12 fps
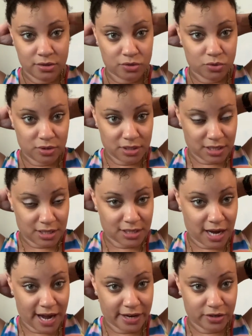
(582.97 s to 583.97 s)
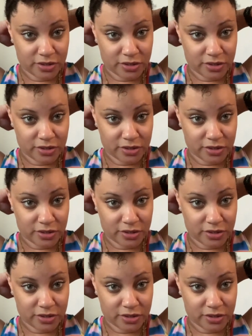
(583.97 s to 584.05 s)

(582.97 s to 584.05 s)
to this entire